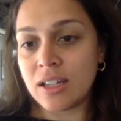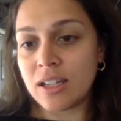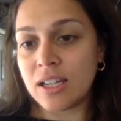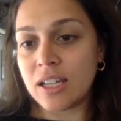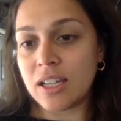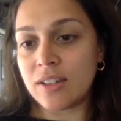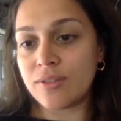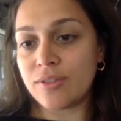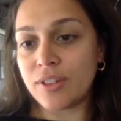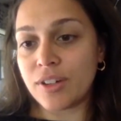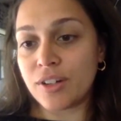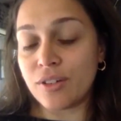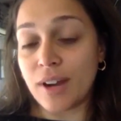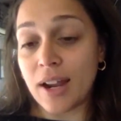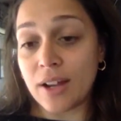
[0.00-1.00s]
Needing for
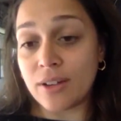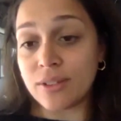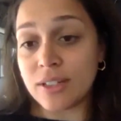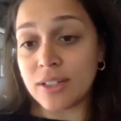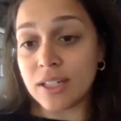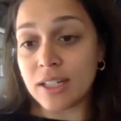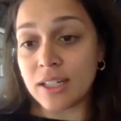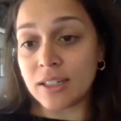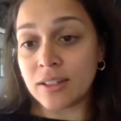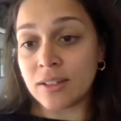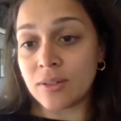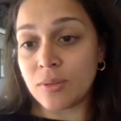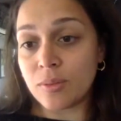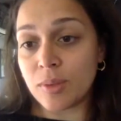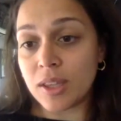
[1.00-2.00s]

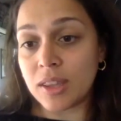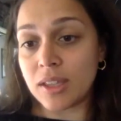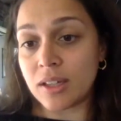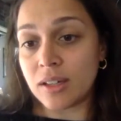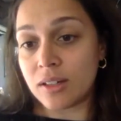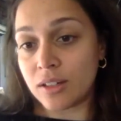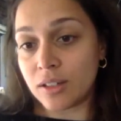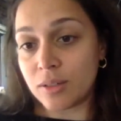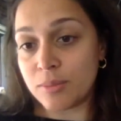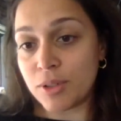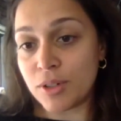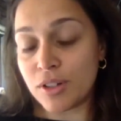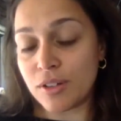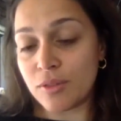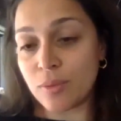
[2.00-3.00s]
grounding with a
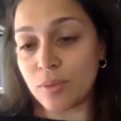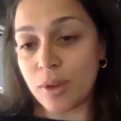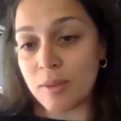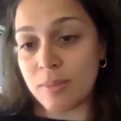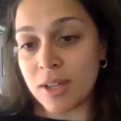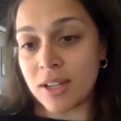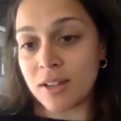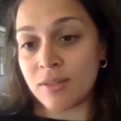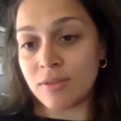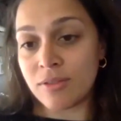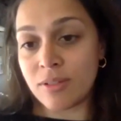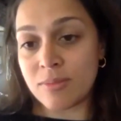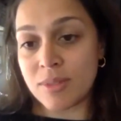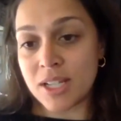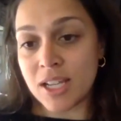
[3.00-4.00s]
community of women
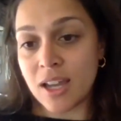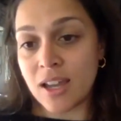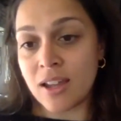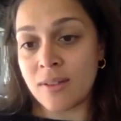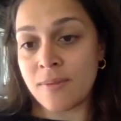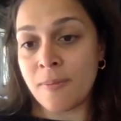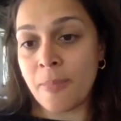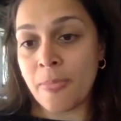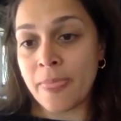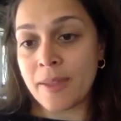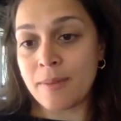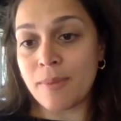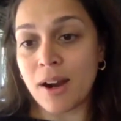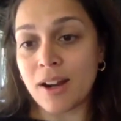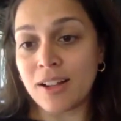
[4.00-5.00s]
from Deanne.
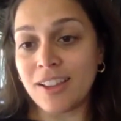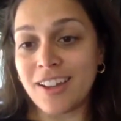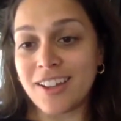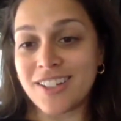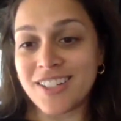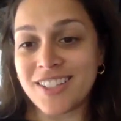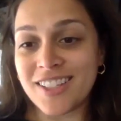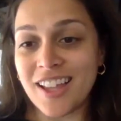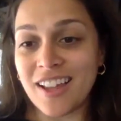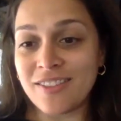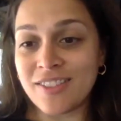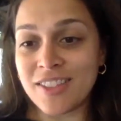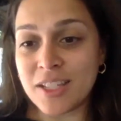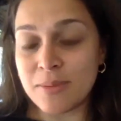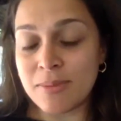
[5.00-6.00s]
Marla, I just
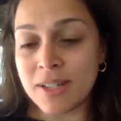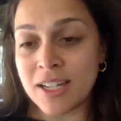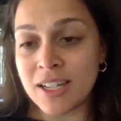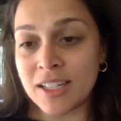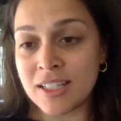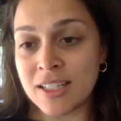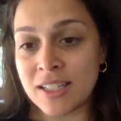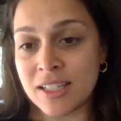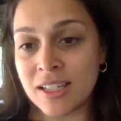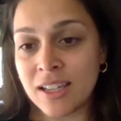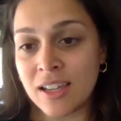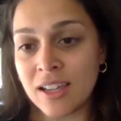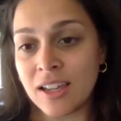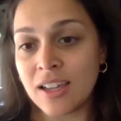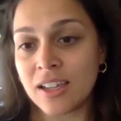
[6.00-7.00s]
love these meetings.
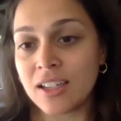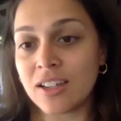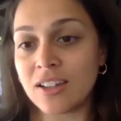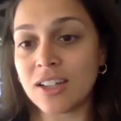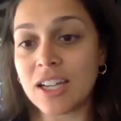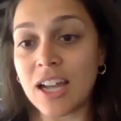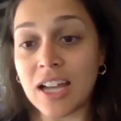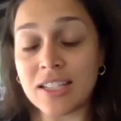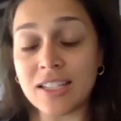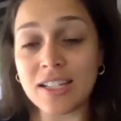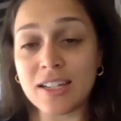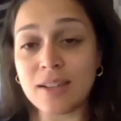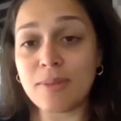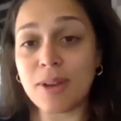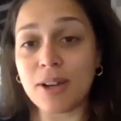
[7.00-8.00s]

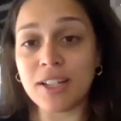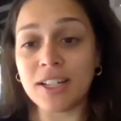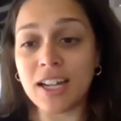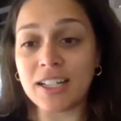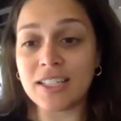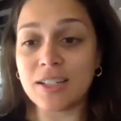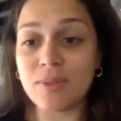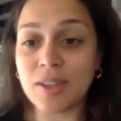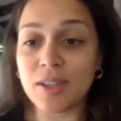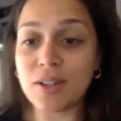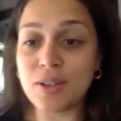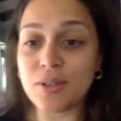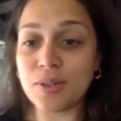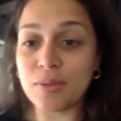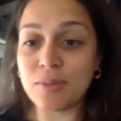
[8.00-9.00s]
Curiosity about connecting with a
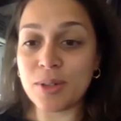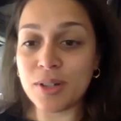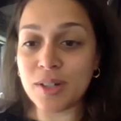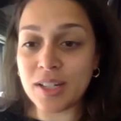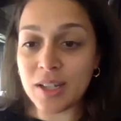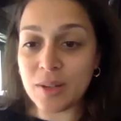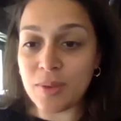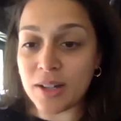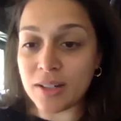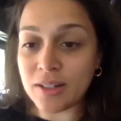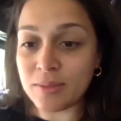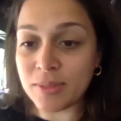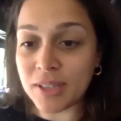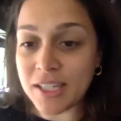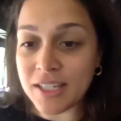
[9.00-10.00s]
new community.
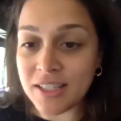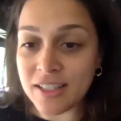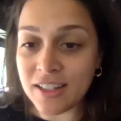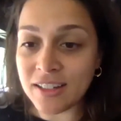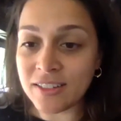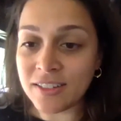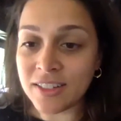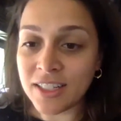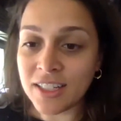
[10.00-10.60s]
Welcome, Lisa.